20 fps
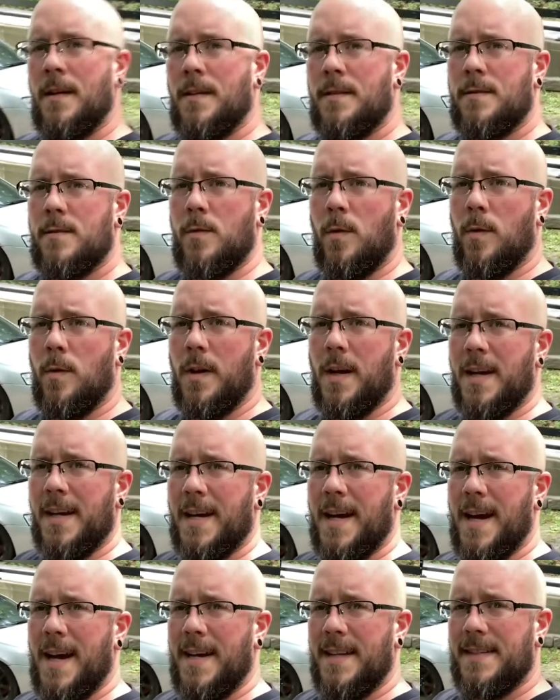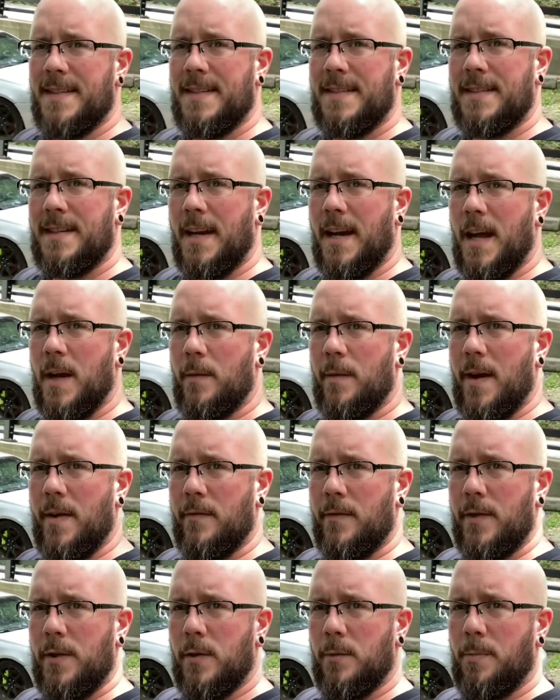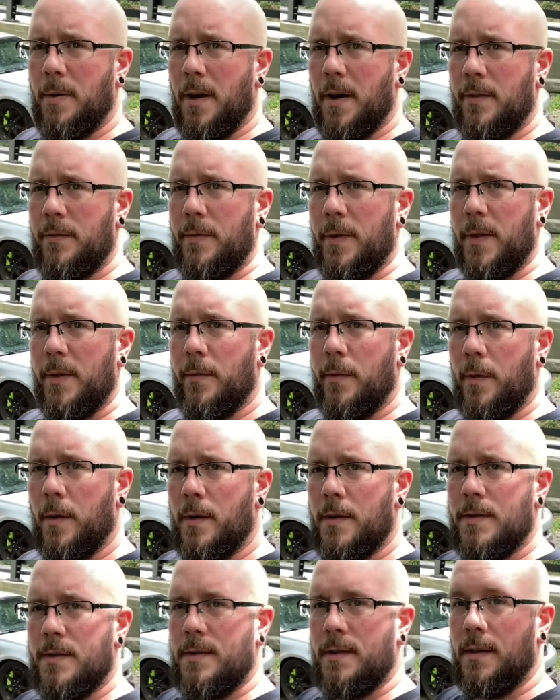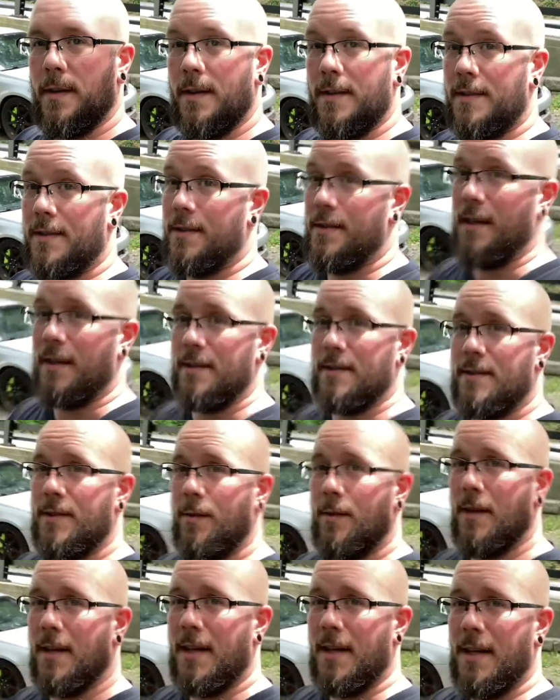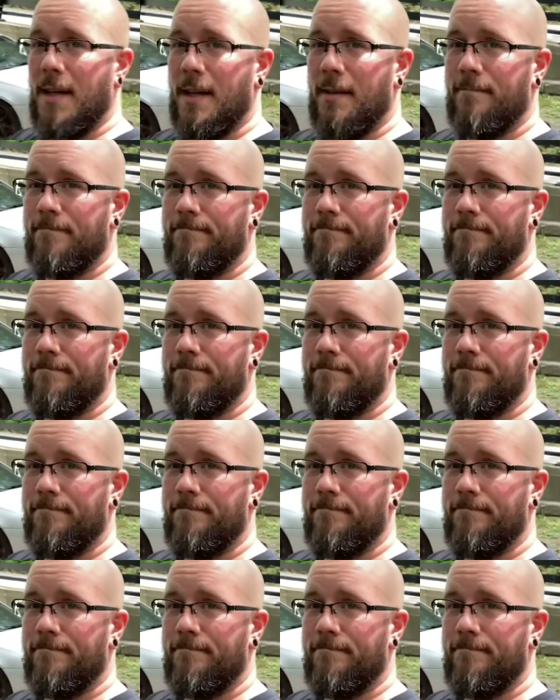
What's going on, guys? Today we have a new part for the Forester. Let's check and see what I got.